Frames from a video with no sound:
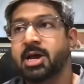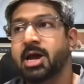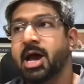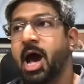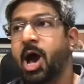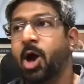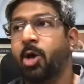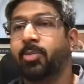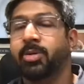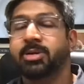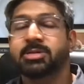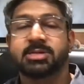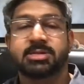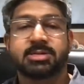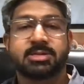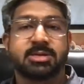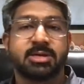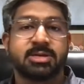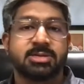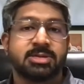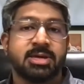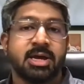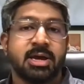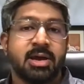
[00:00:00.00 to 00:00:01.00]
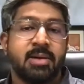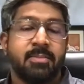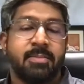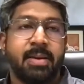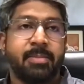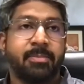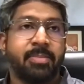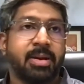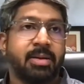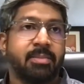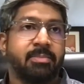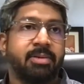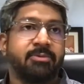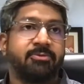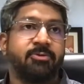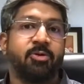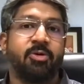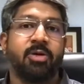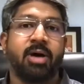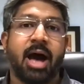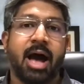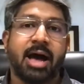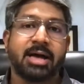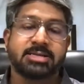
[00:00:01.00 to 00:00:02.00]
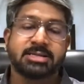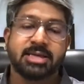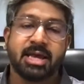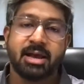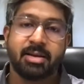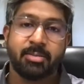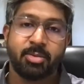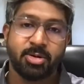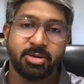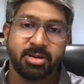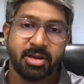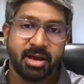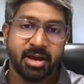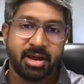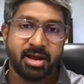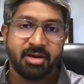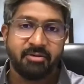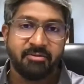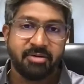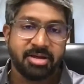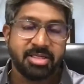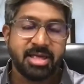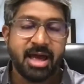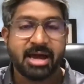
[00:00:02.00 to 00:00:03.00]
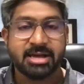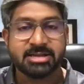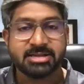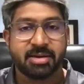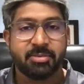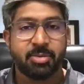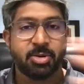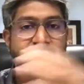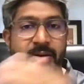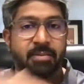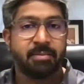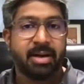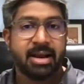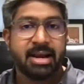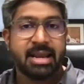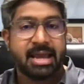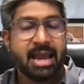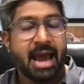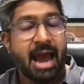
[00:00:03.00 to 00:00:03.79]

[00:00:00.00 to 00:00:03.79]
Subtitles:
How much is this? People, before asking about the recovery, they ask about the money.